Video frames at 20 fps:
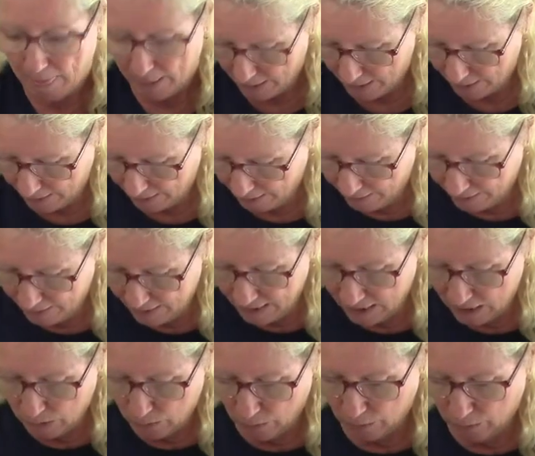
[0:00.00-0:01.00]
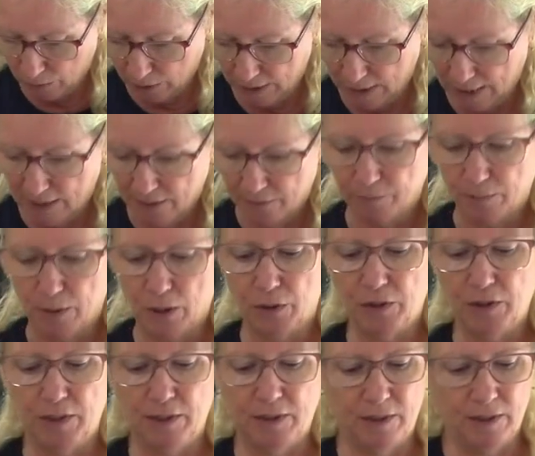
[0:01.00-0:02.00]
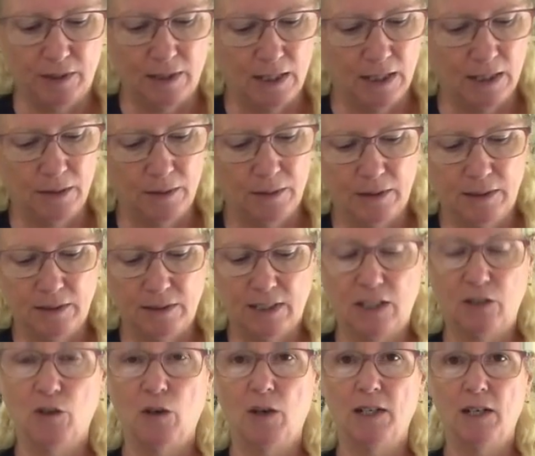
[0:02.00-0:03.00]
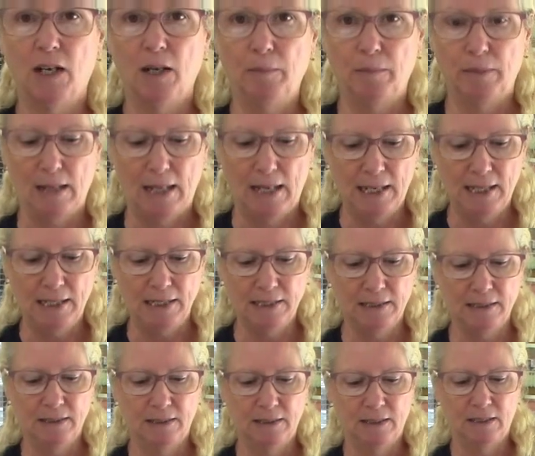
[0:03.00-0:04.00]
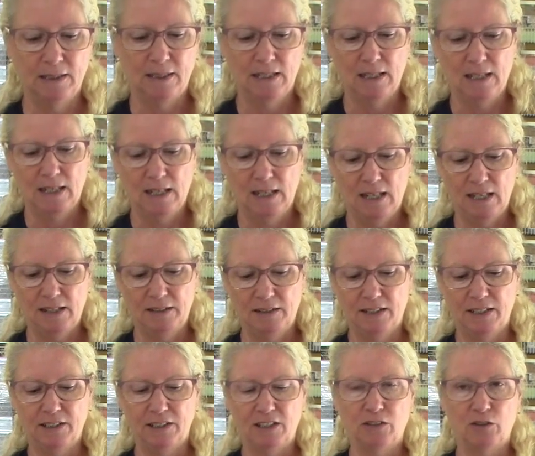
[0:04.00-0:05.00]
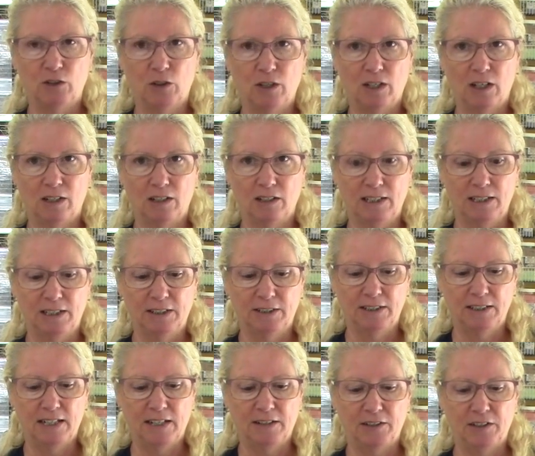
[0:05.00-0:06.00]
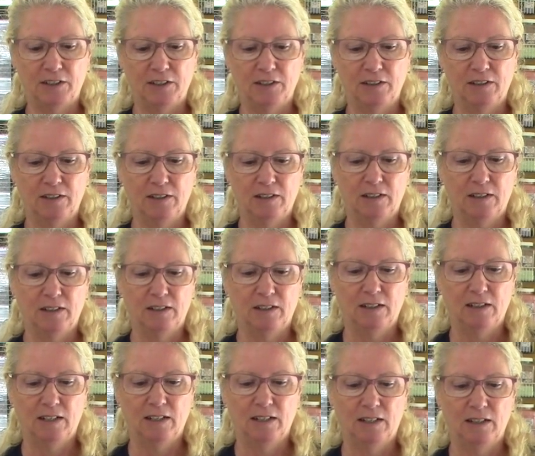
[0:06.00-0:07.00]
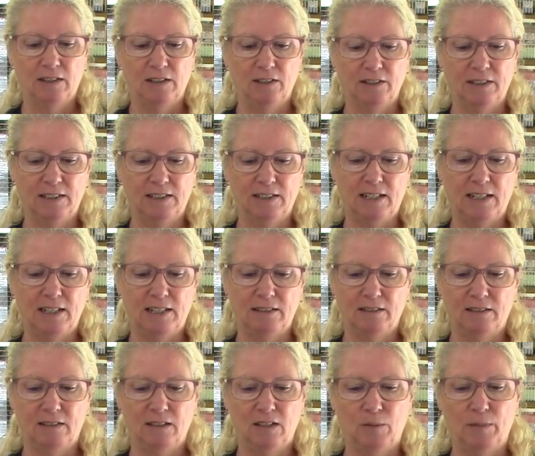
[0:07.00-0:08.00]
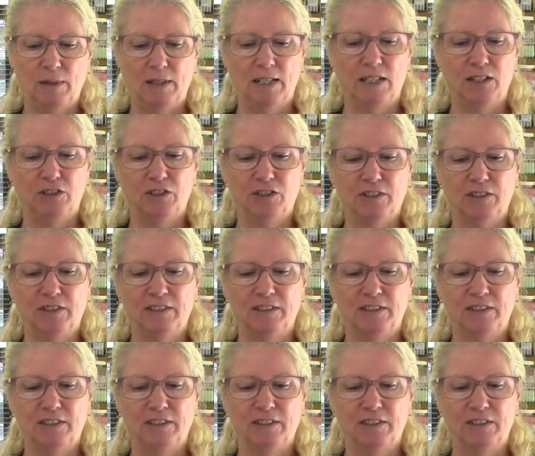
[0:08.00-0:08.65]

And then this one, we're going to have both a dichroic on black and then a dichroic on clear together. And look at that. Oh my gosh.